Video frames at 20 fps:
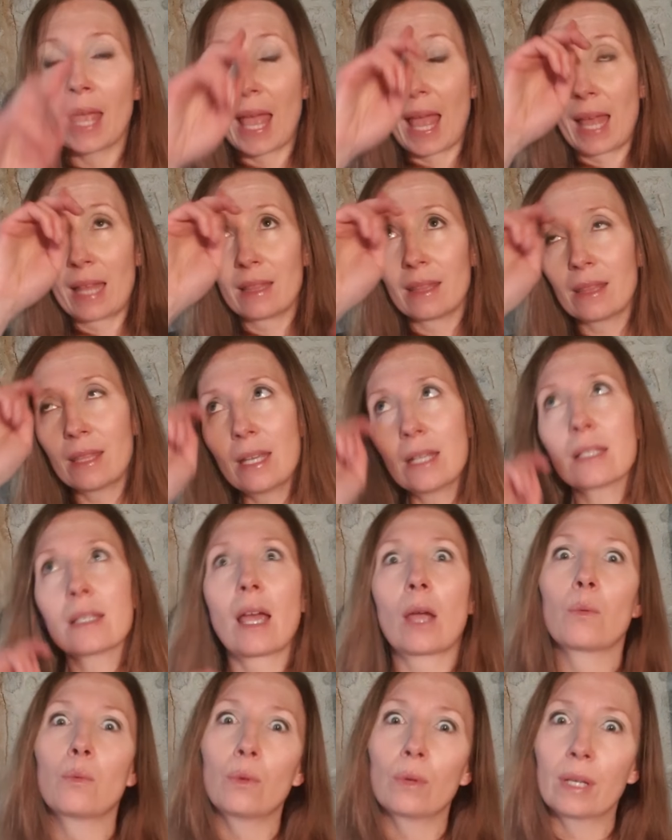And this,
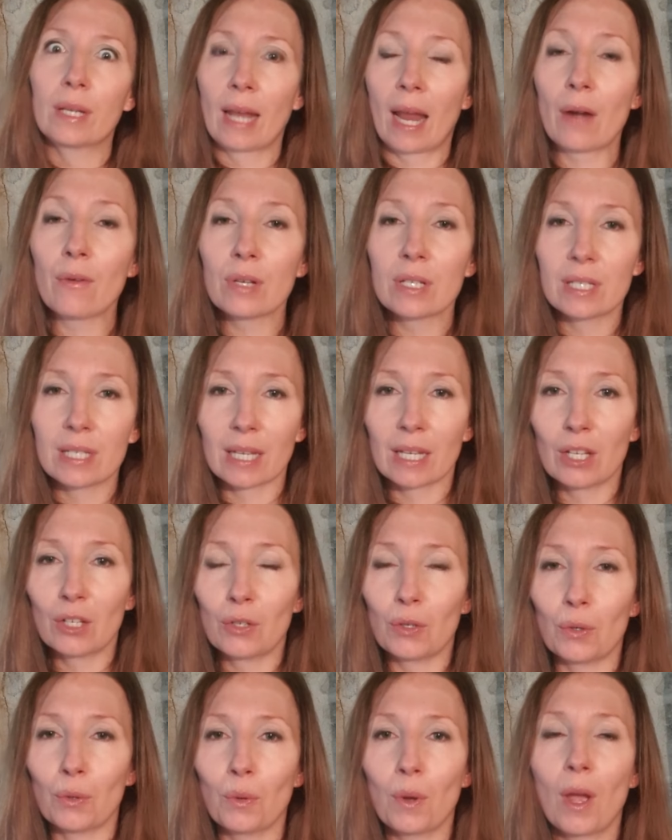I will guarantee
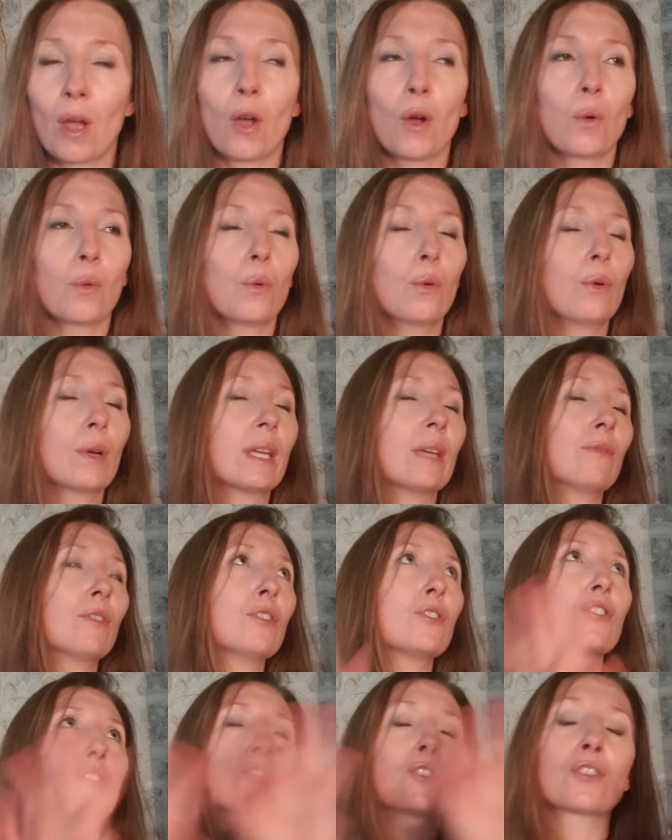you, will give you
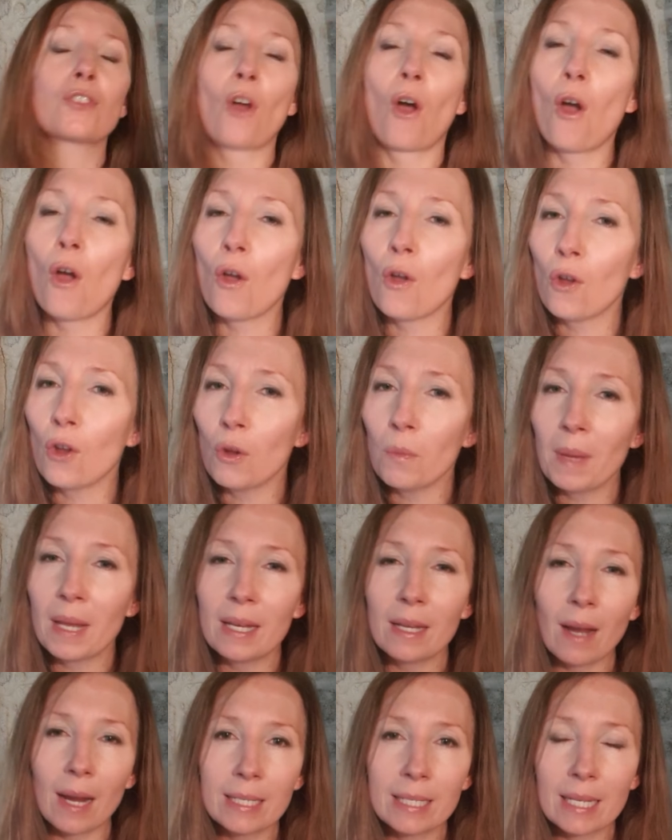so
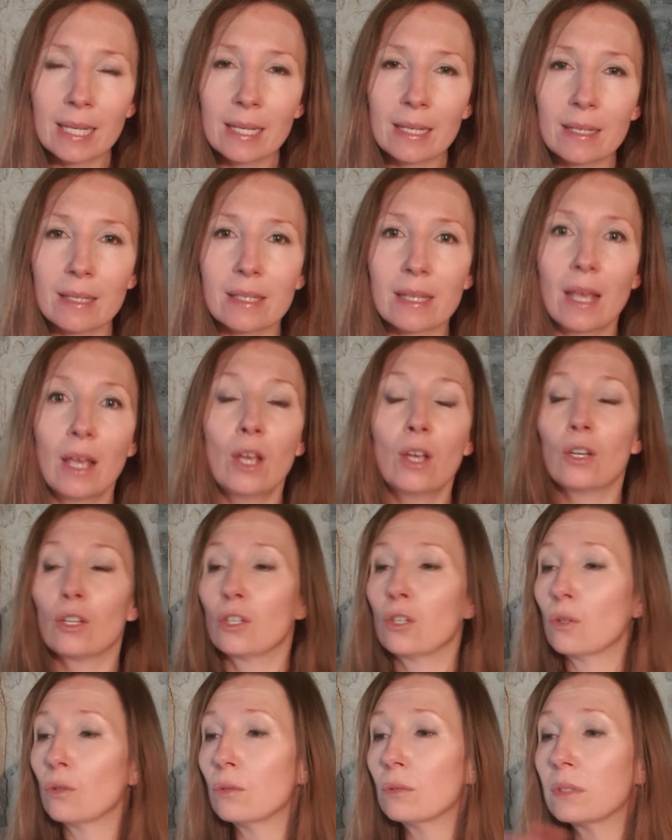many ideas.
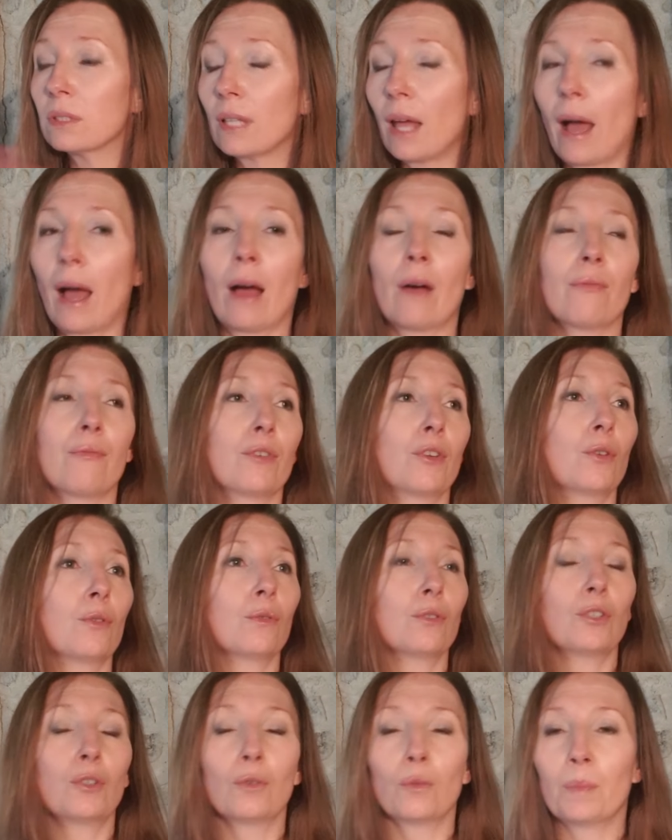You'll laugh.
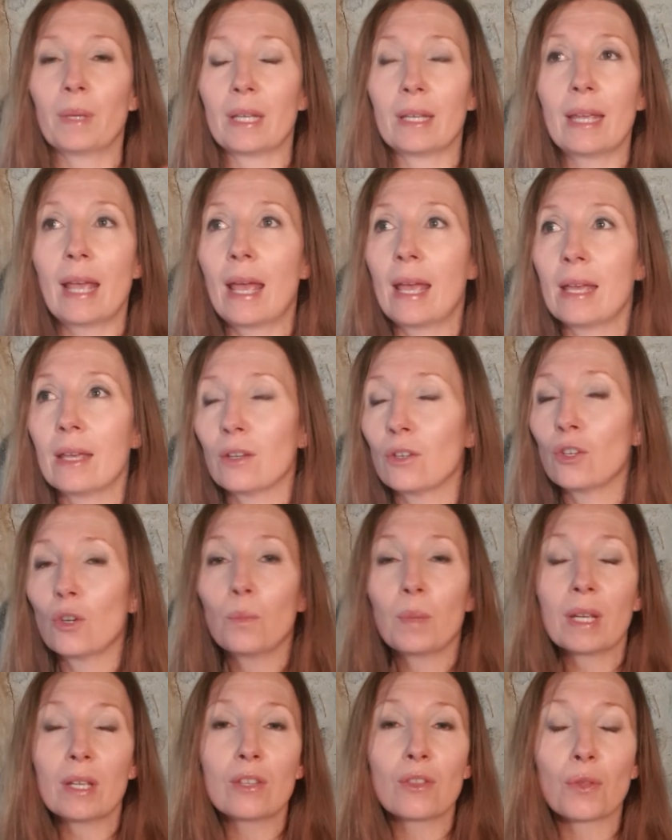You'll
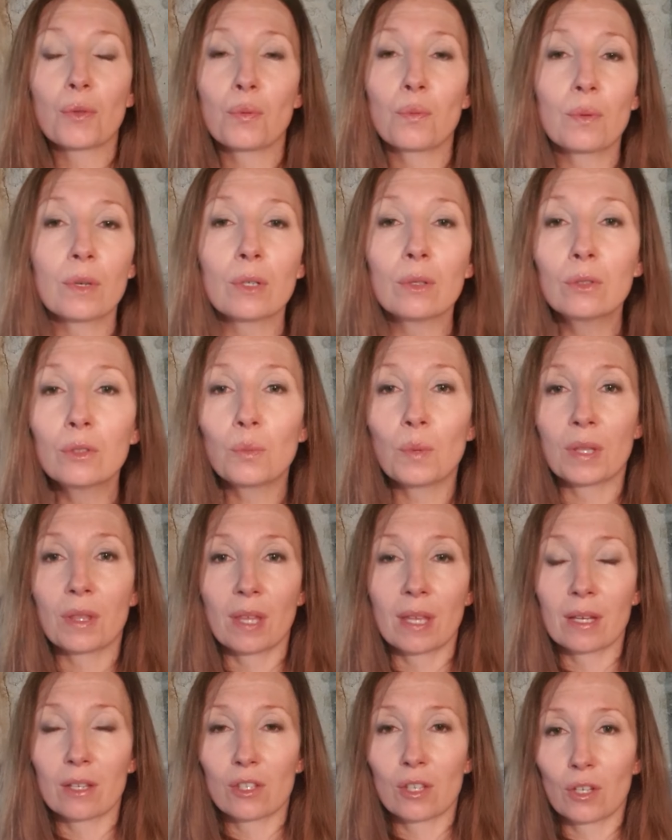be thrilled with
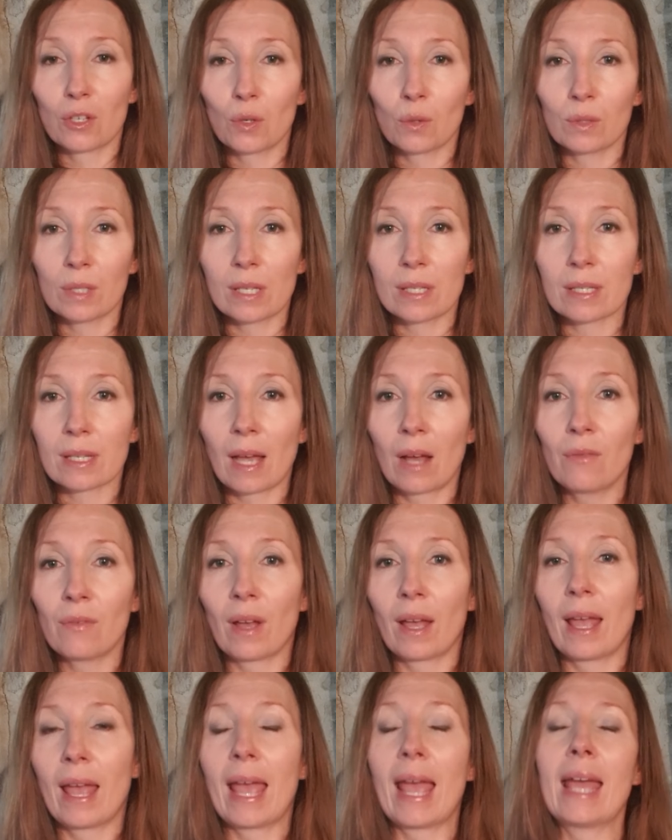things that you'll
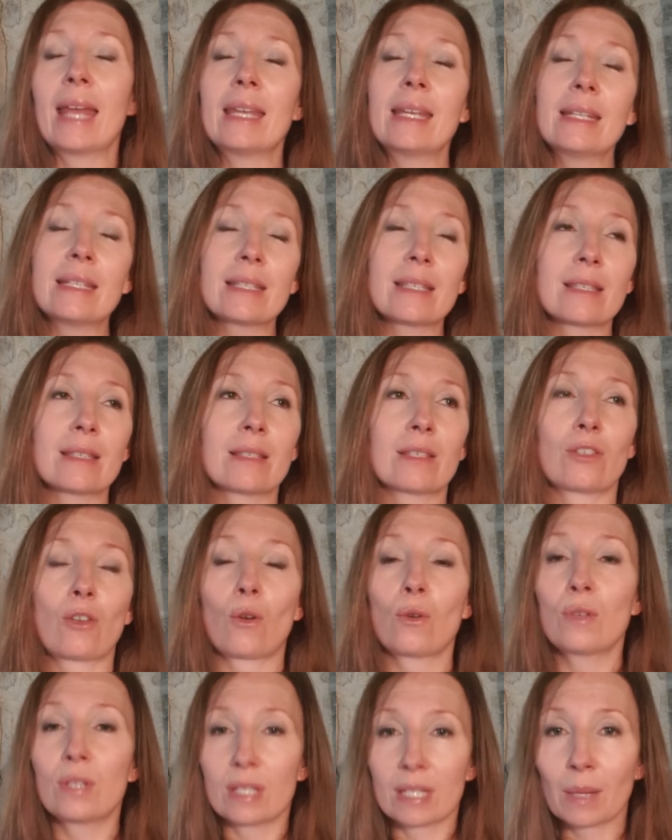discover, and it's
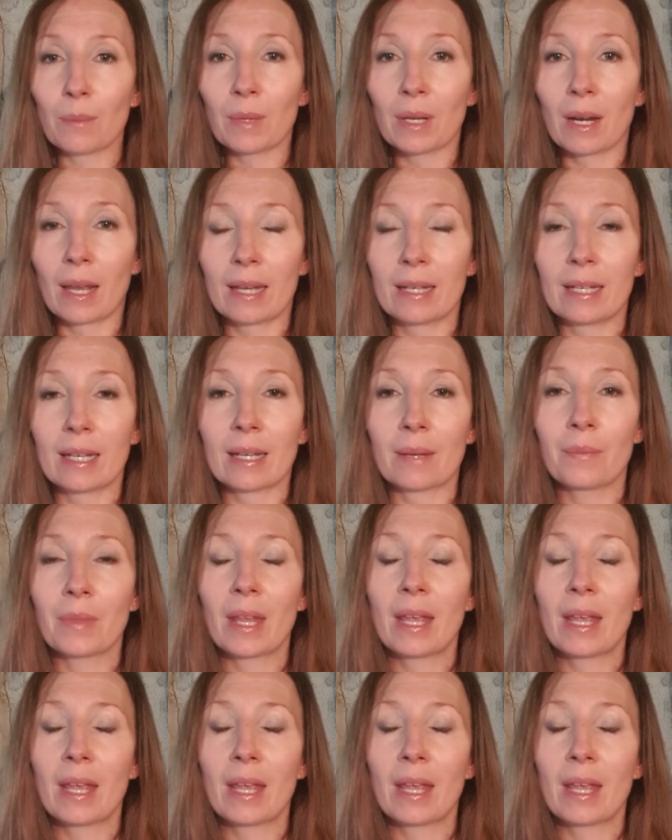so stimulating.